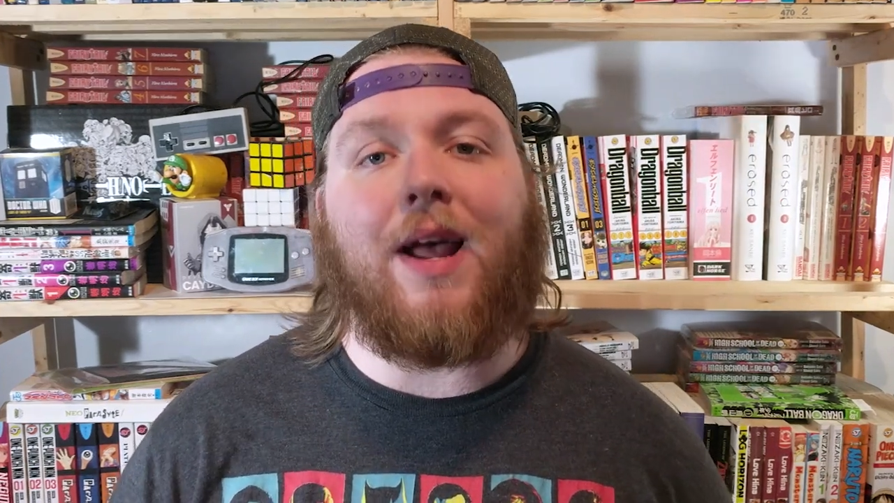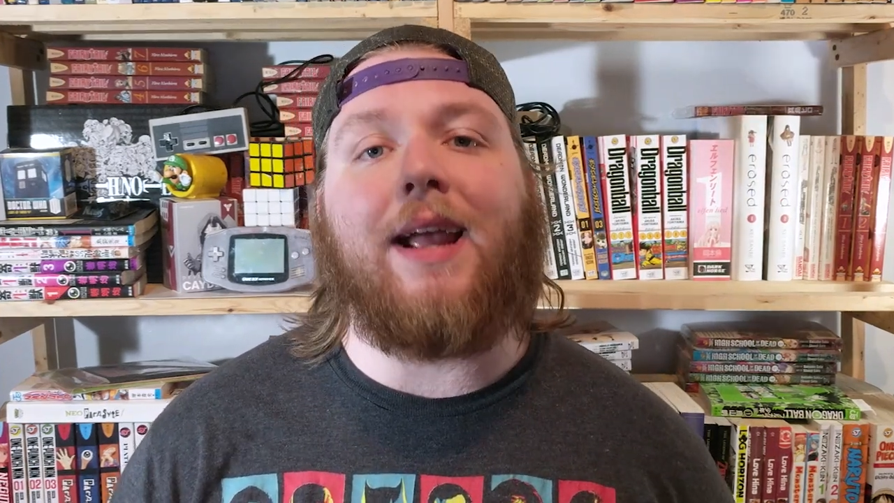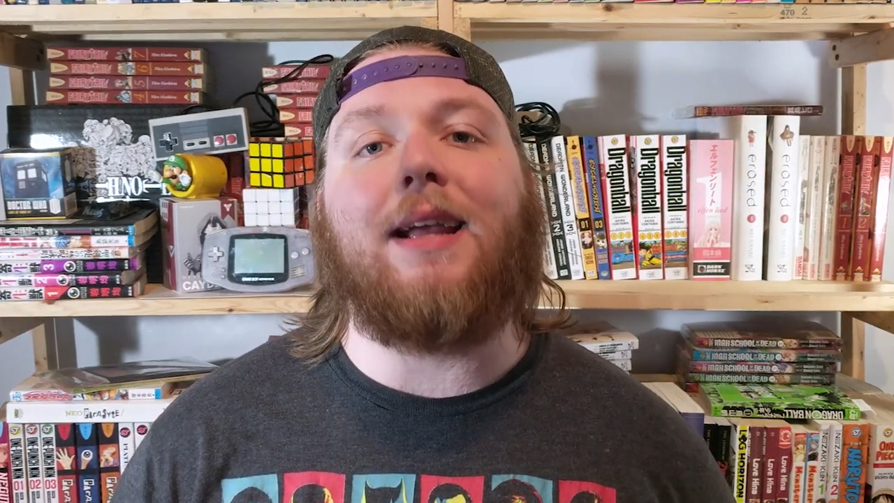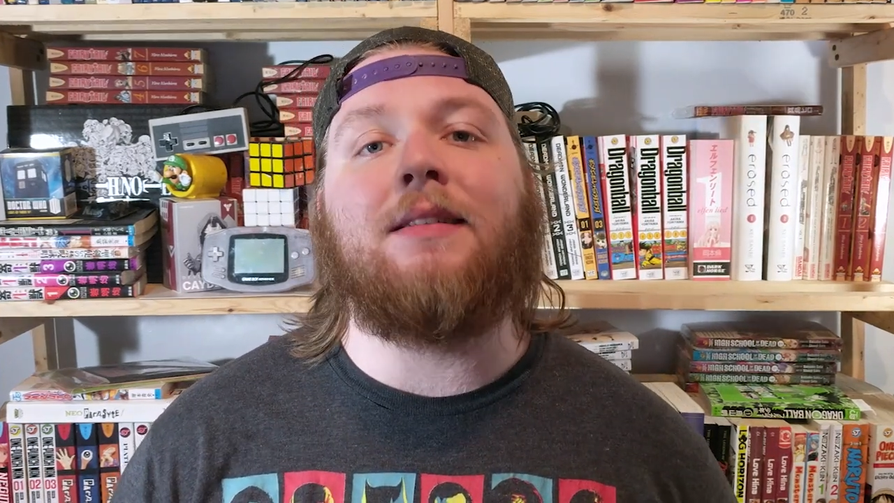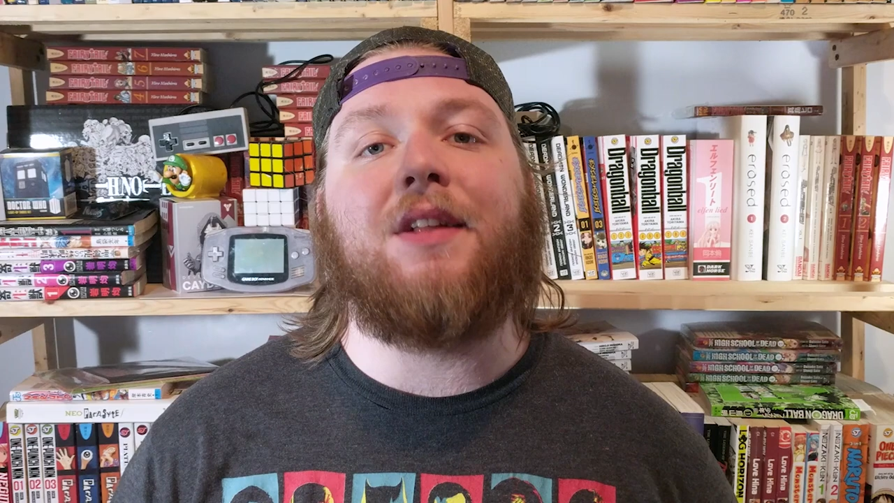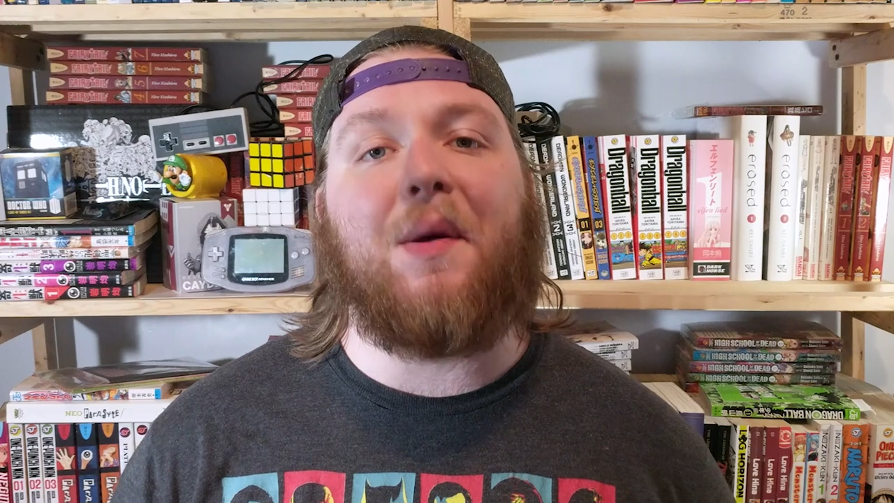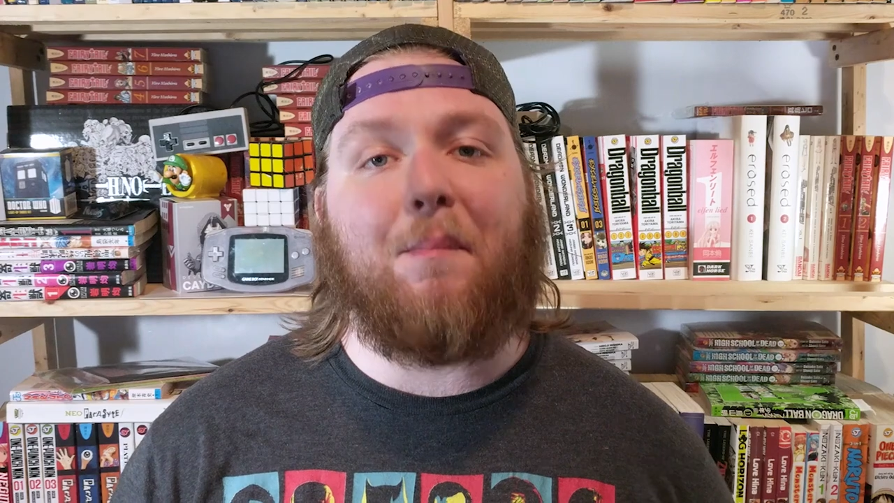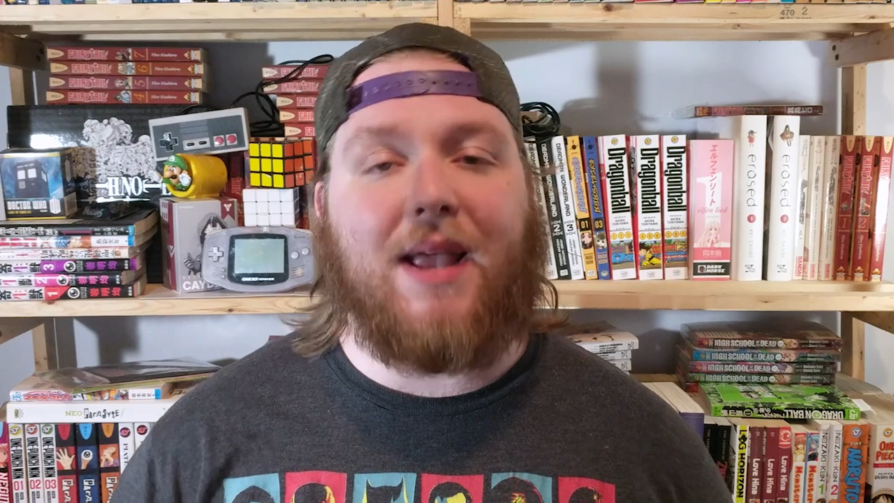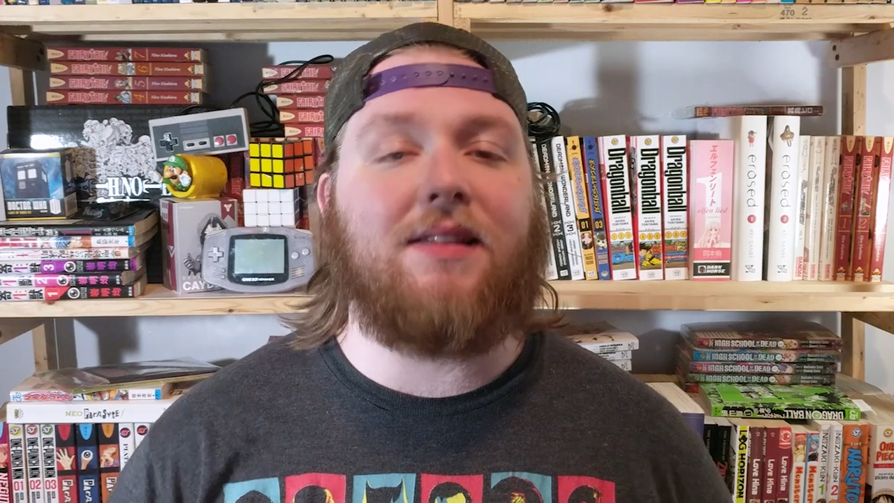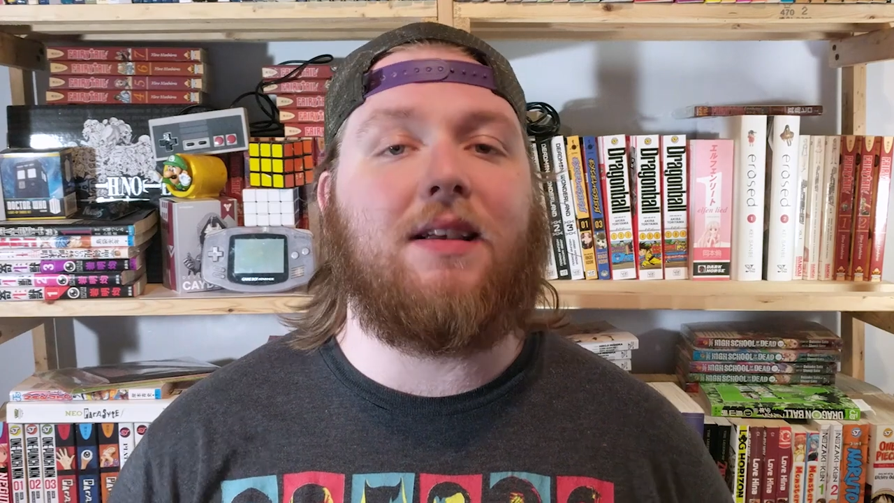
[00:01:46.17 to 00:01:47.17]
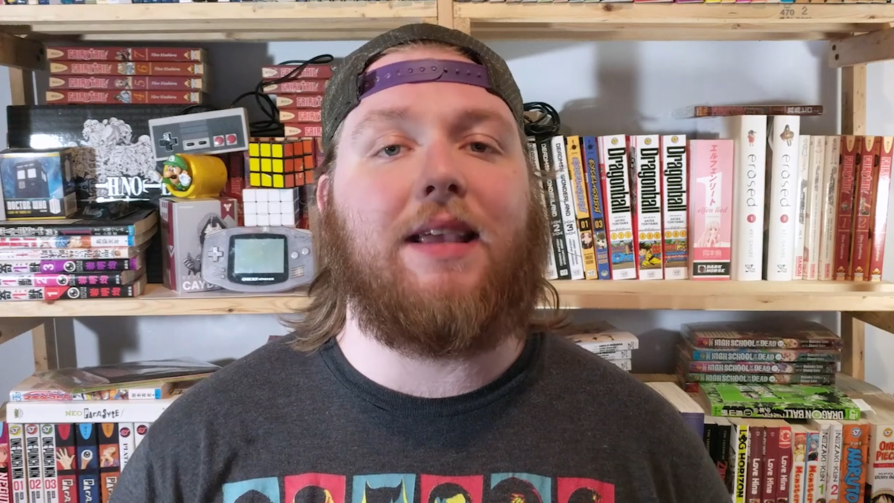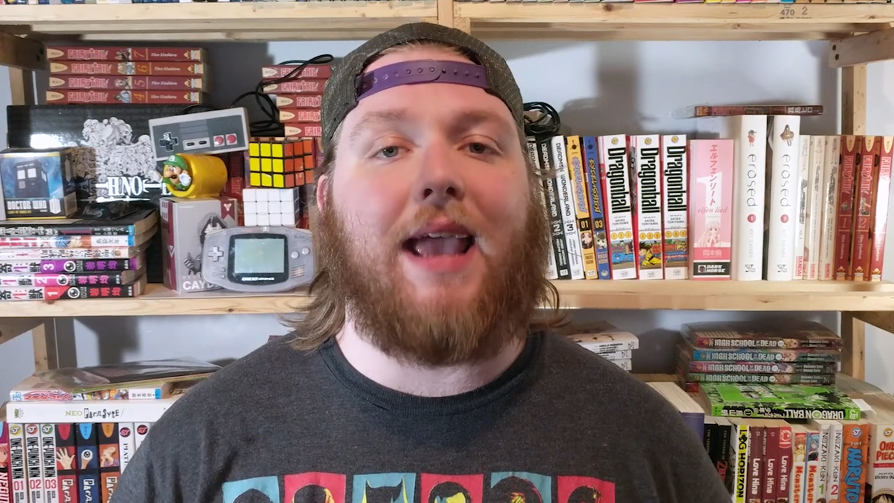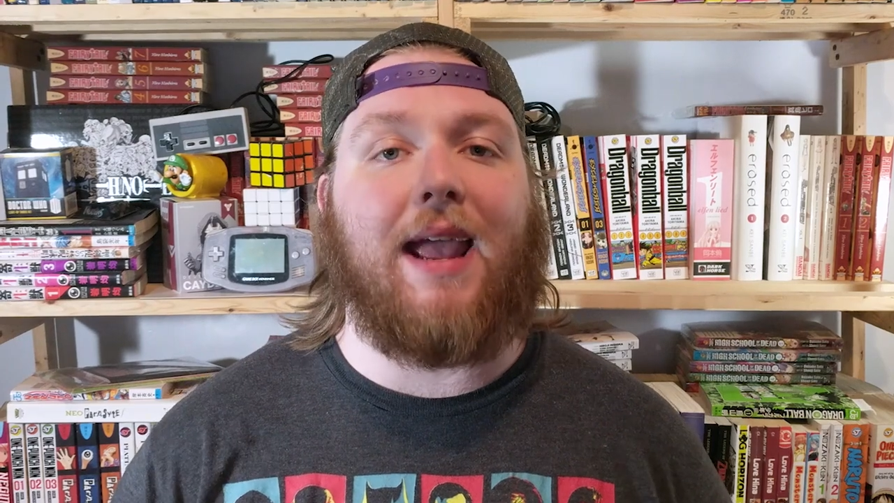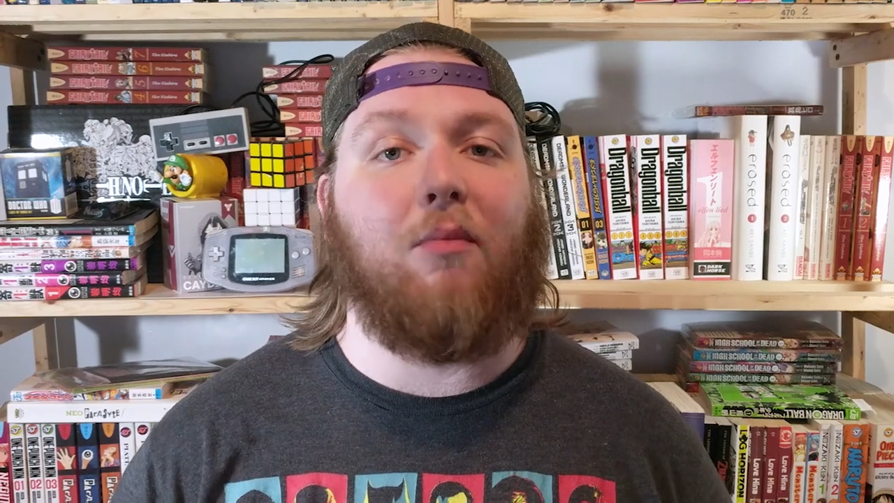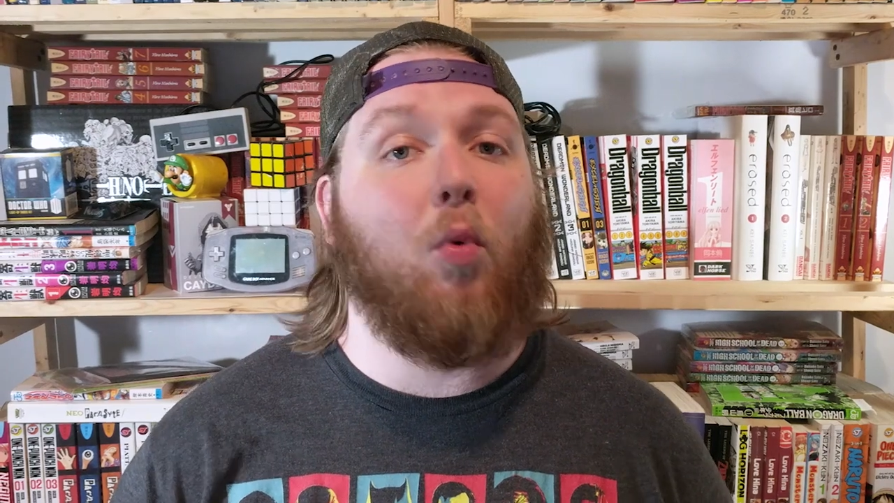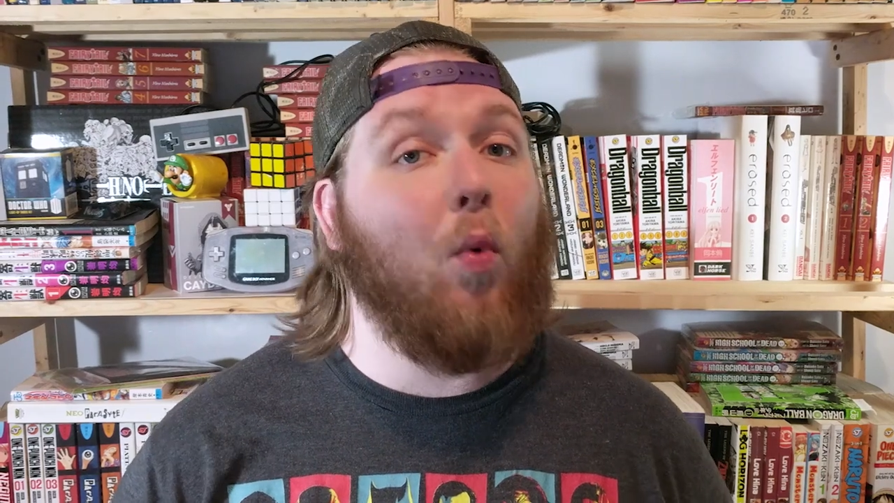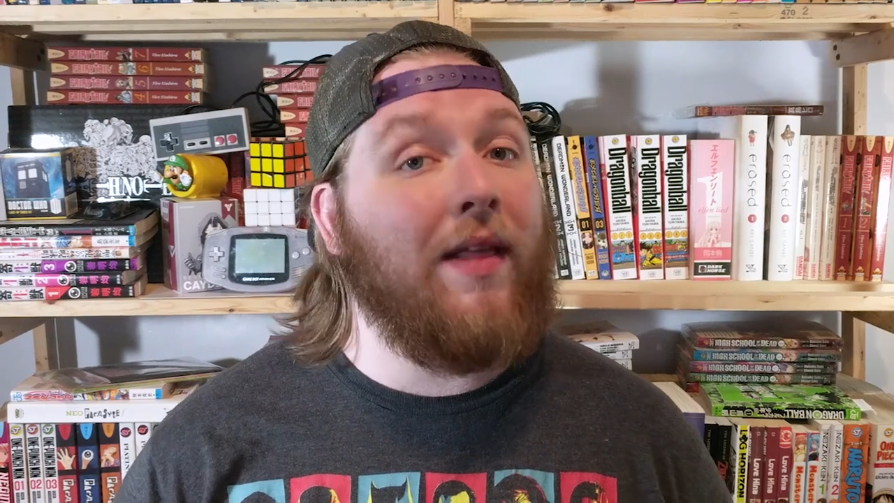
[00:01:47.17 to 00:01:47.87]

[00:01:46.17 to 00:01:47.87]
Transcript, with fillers: Knight is an amazing game,